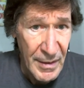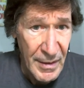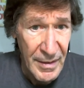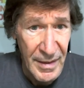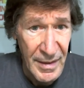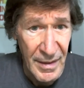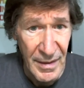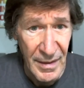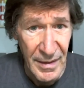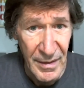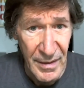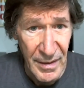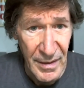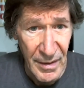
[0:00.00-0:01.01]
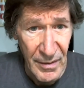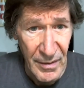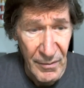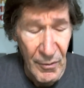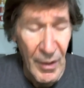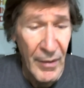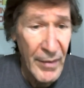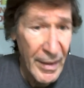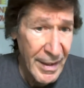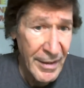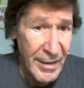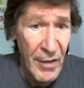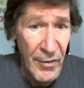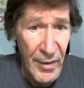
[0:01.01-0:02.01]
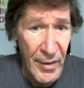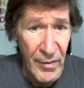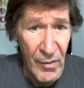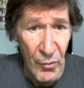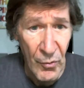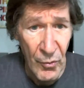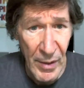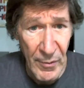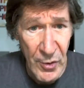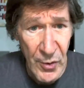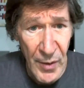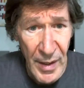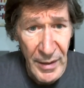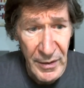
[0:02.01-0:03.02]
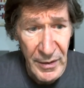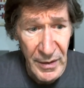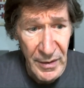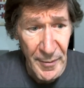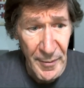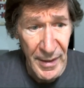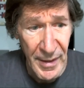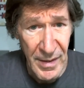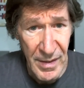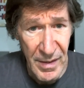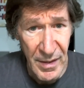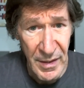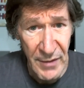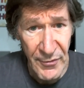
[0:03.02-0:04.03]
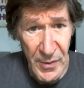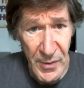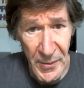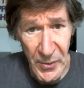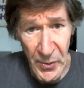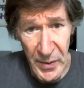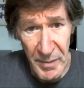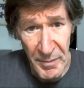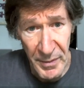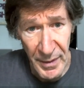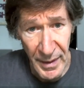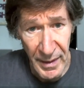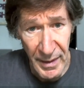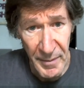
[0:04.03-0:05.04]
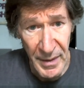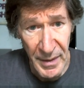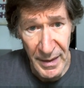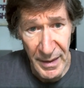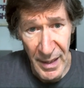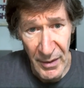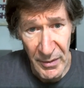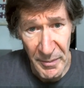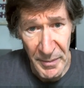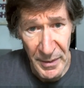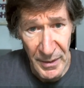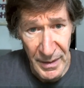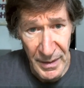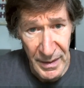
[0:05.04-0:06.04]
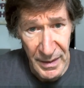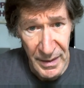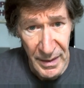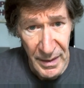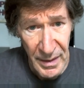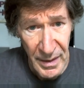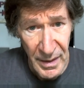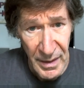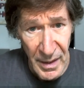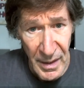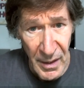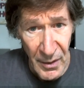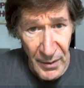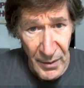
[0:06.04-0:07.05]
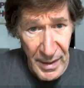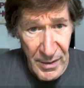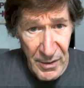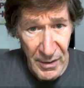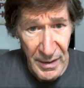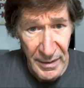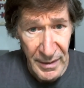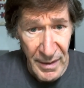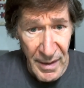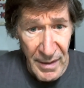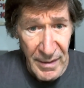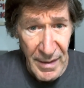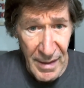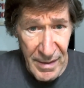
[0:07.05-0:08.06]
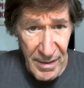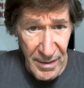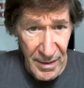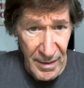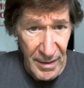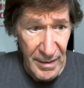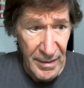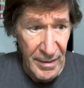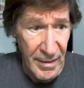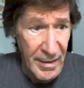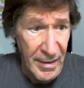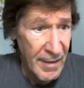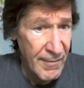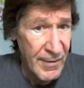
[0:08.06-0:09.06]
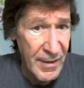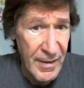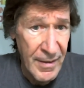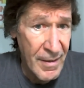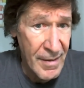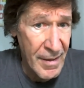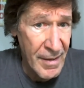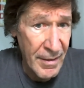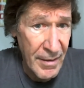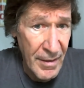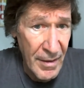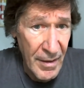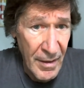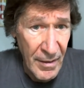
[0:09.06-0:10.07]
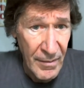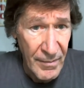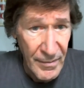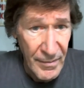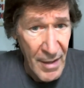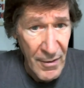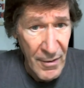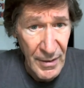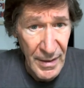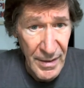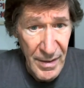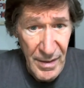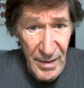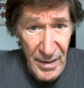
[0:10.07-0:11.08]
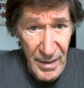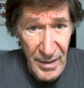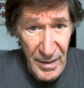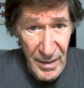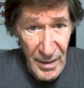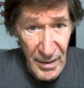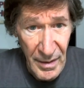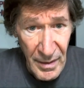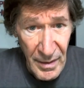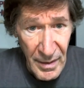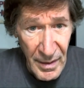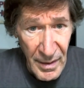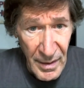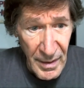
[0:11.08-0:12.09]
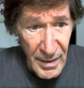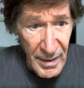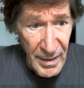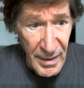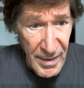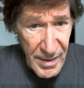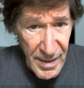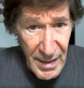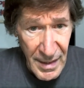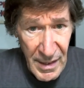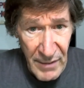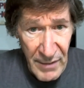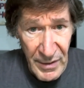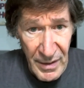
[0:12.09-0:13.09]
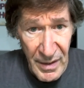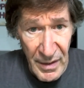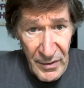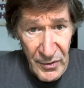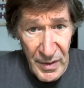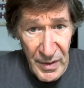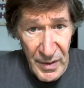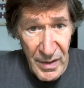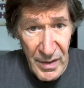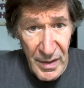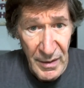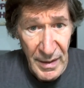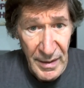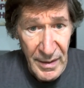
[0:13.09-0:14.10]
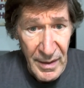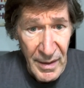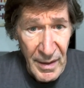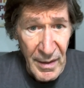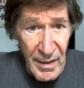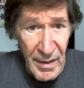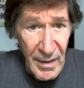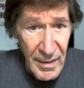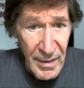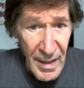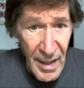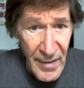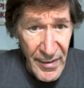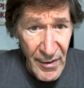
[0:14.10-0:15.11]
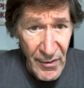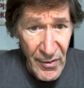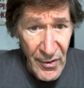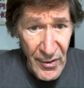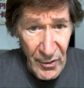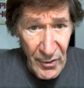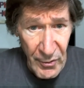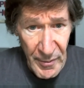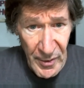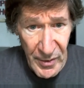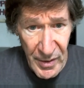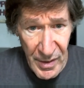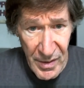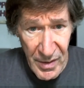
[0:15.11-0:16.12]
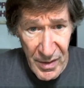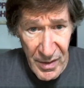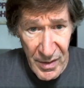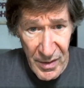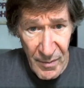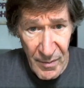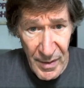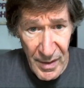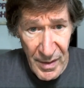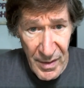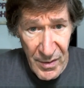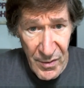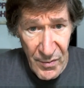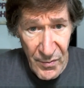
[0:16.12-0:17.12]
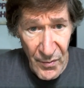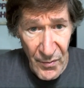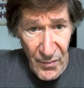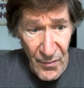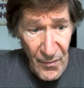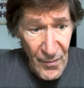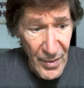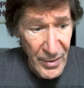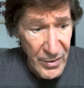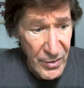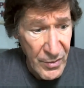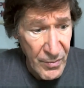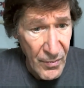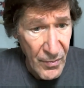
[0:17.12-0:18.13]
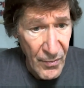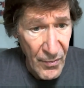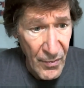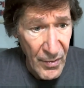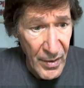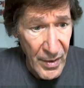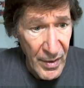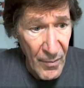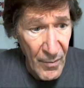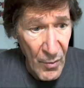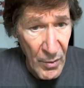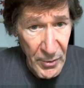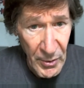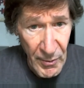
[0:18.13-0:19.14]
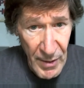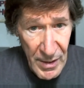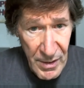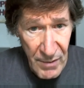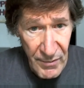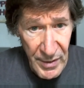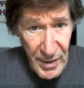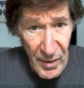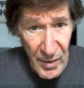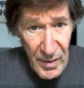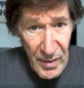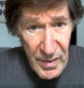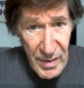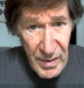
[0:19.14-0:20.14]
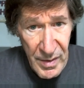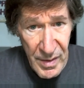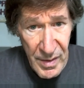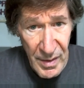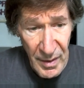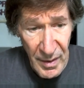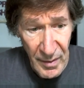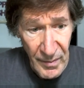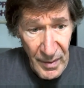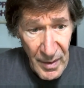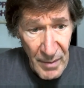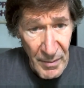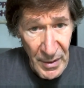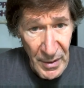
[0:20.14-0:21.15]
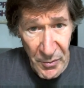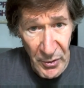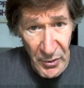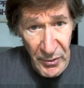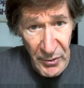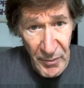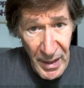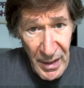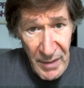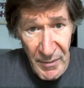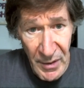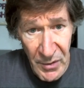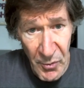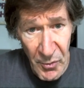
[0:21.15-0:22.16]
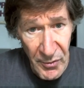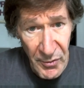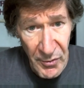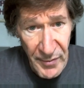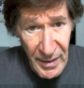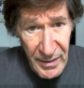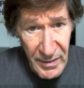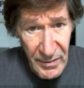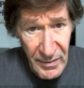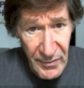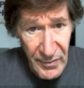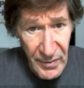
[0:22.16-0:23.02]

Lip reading: legally, you know, well, again, no, what I'm trying to explain is the difference between blame and accountability. Okay, so like, yes, even in the Netherlands, in the Scandinavian countries, you know, like, yeah, their criminal justice system is much more progressive than ours. It's much more humane, much more effective.